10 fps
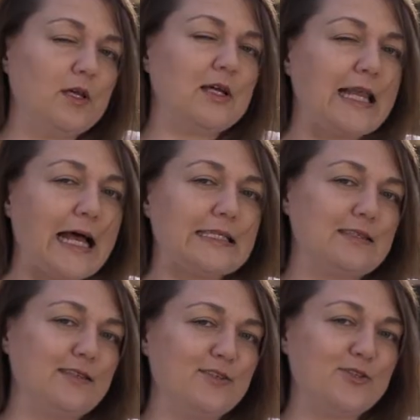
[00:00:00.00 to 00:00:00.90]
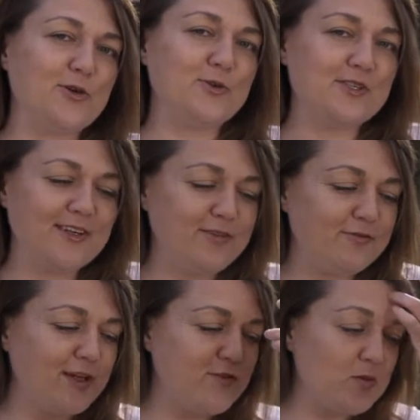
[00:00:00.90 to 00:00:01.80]
classic East Coast
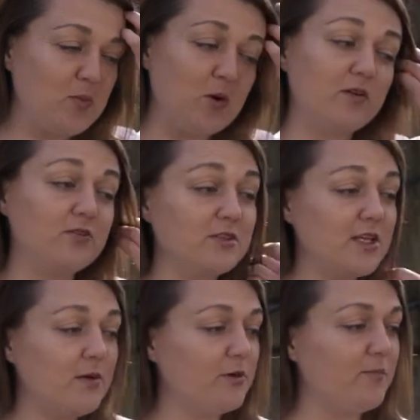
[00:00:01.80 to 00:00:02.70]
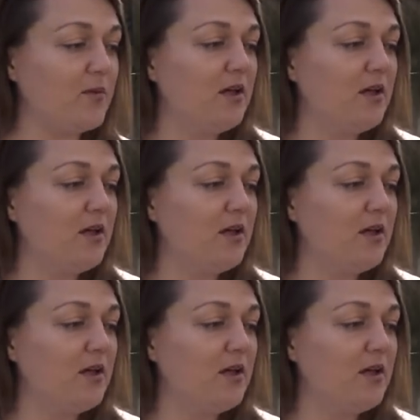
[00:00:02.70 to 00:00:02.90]
flavor component for the table.